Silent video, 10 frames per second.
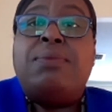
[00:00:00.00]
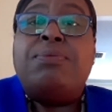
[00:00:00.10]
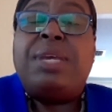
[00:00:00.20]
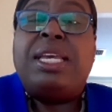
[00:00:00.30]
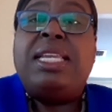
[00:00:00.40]

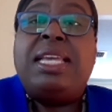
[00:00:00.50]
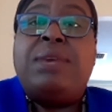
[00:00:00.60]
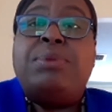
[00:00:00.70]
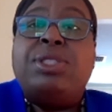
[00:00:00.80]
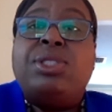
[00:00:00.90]
being
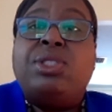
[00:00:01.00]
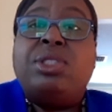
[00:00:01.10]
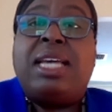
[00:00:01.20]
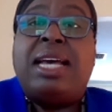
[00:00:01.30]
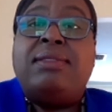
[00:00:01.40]
able to
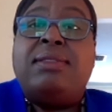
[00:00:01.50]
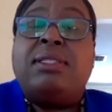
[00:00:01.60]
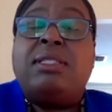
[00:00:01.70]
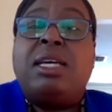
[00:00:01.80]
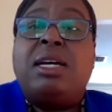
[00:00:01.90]
get
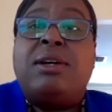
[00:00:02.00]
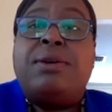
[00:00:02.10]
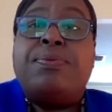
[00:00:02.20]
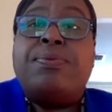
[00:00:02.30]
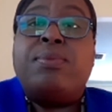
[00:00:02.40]

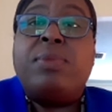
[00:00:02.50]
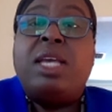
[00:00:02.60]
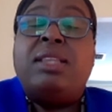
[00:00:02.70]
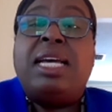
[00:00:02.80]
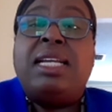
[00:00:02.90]

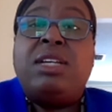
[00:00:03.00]
that